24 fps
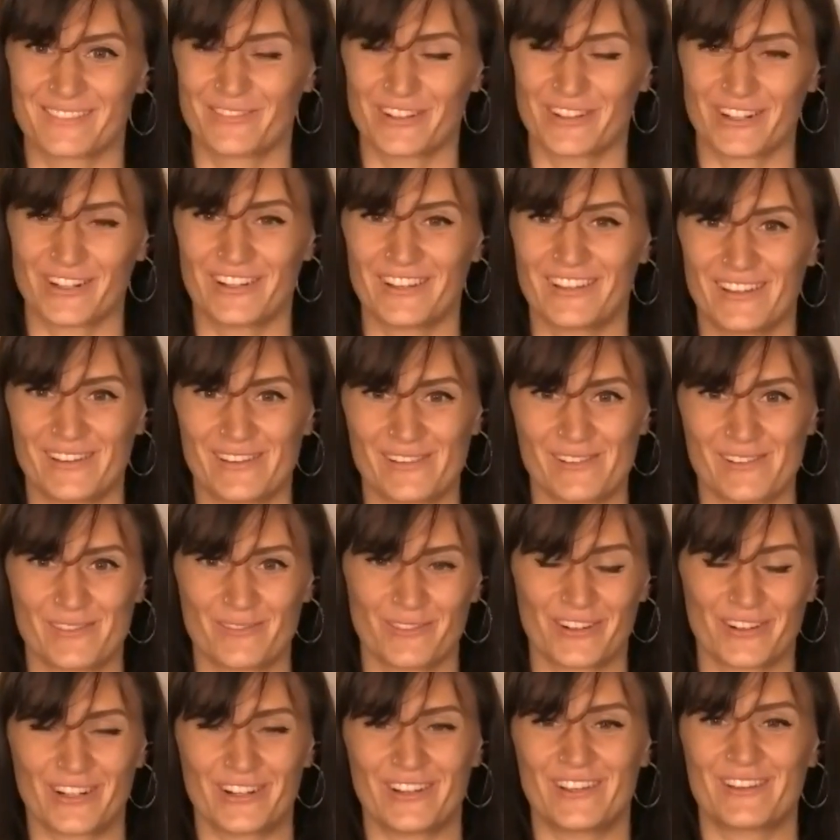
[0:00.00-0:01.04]
very,
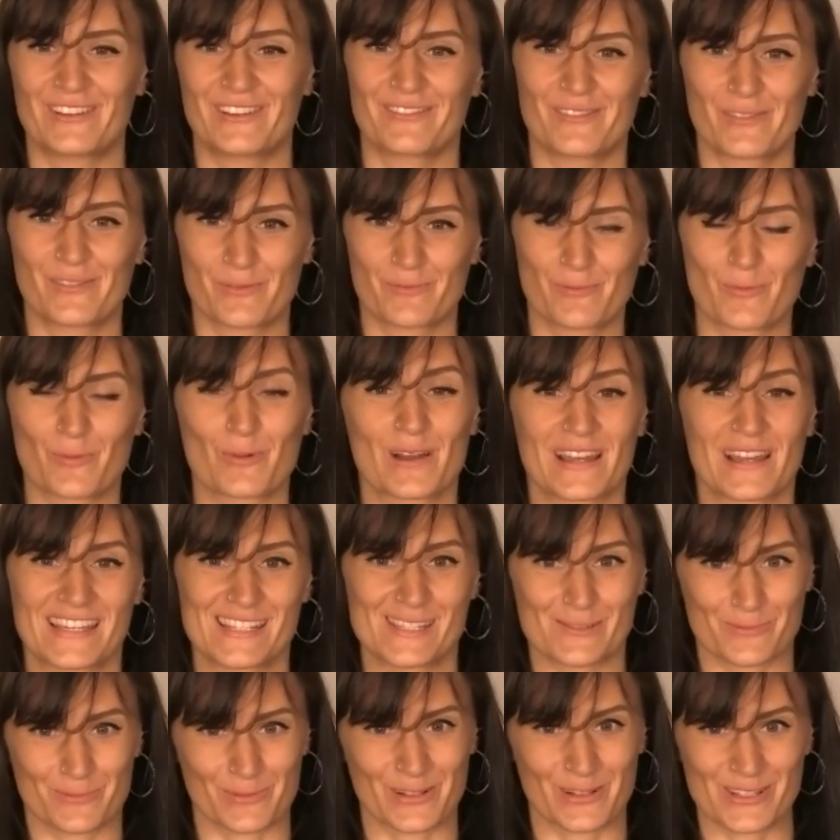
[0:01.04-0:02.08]
very
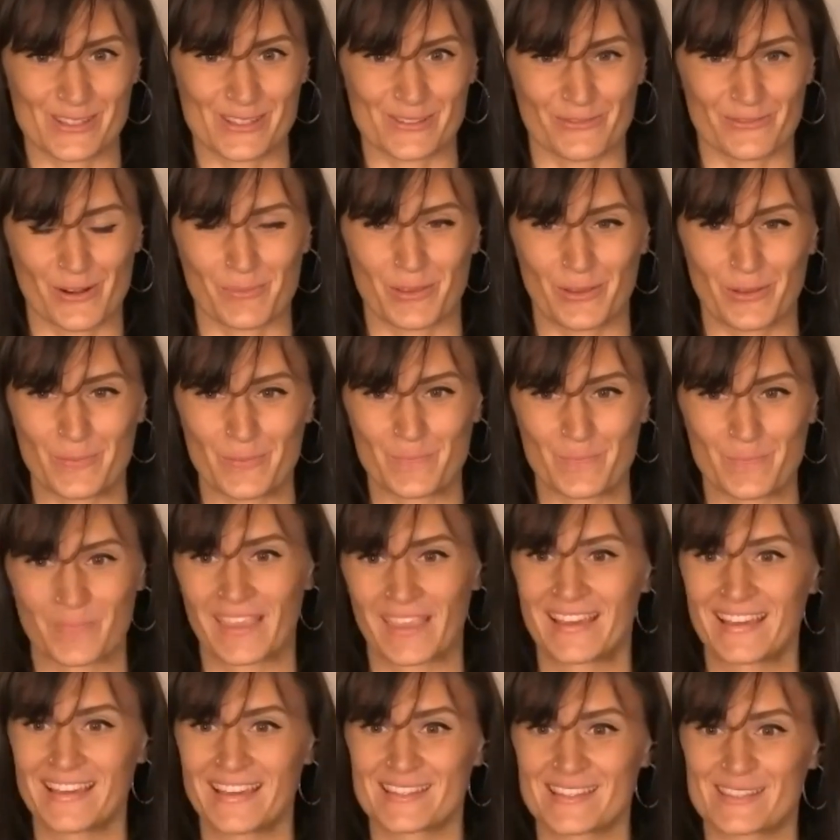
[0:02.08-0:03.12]
wise words from you.
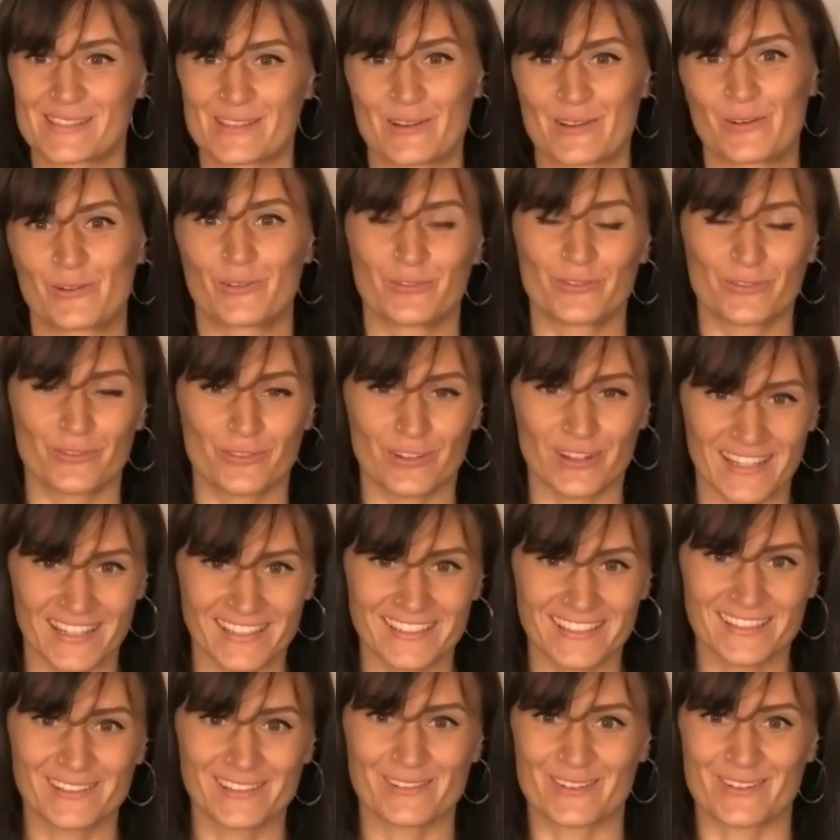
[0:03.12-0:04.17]
So
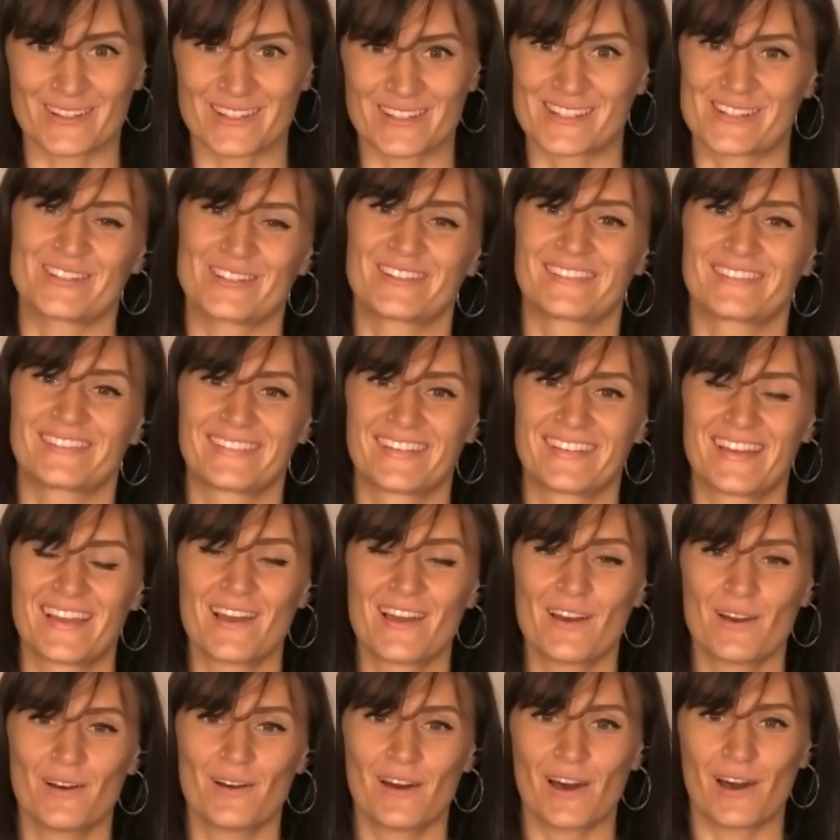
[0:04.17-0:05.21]
final question.
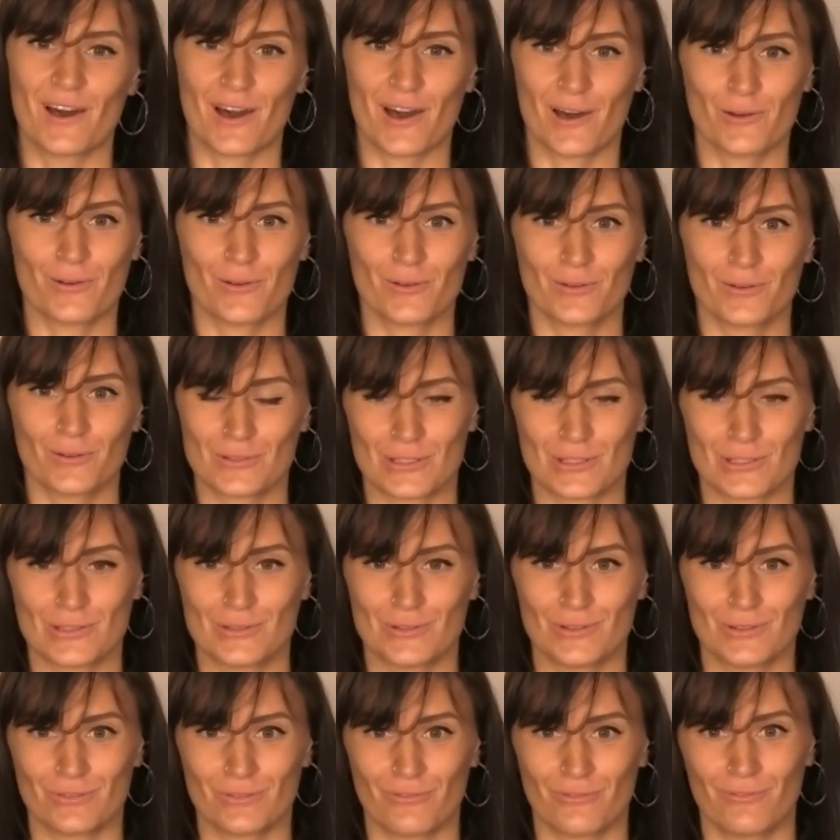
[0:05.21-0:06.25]
How do
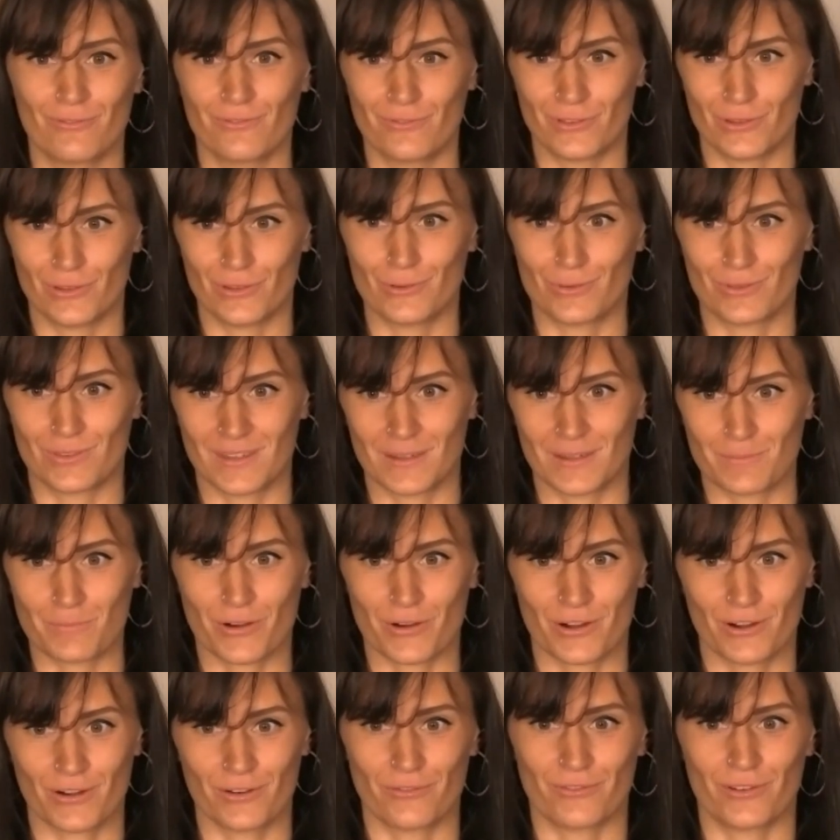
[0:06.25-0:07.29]
you view the
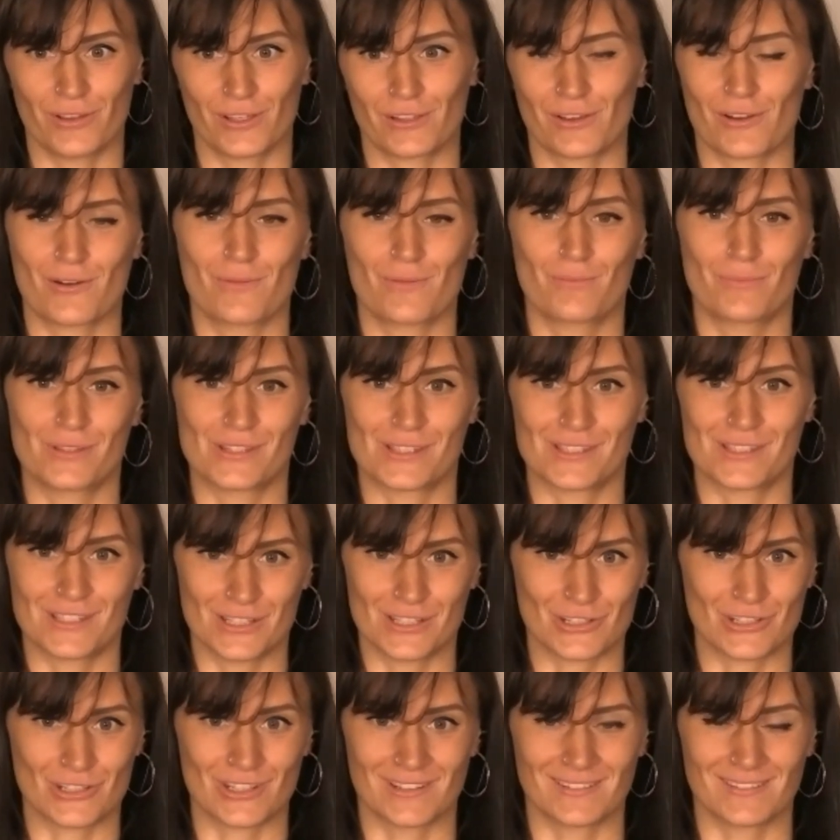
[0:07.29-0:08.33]
perfect
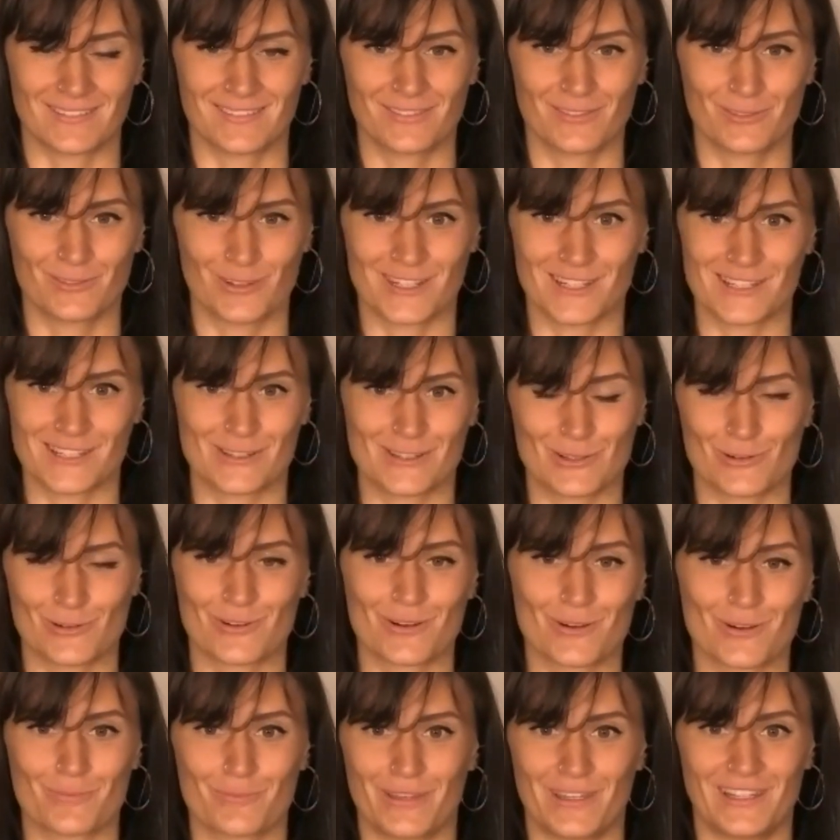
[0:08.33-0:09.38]
composition? What is your
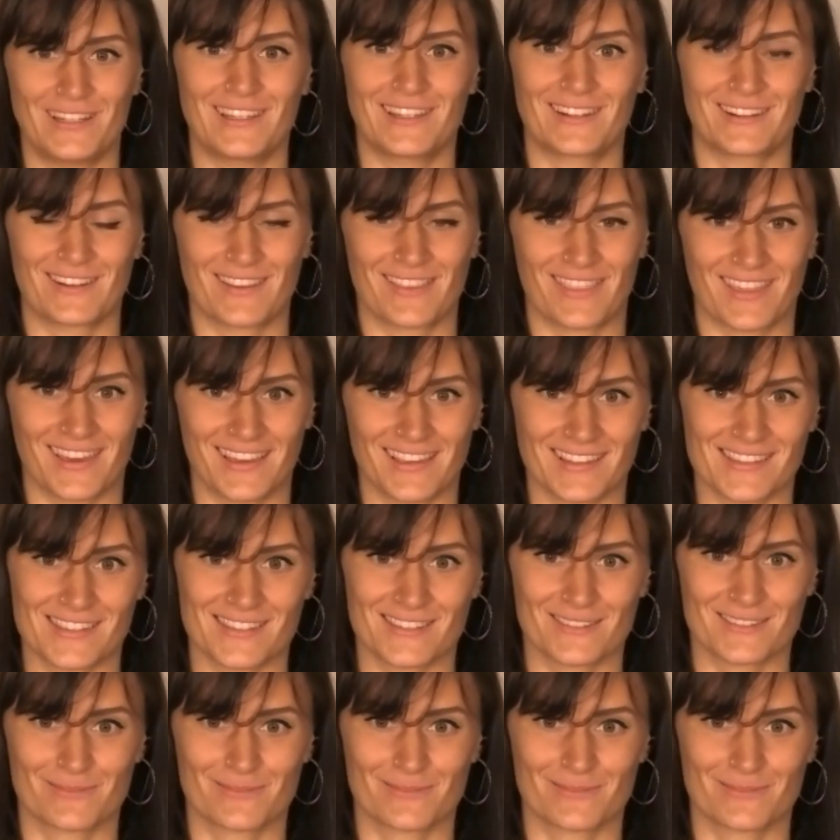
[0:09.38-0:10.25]
opinion on that?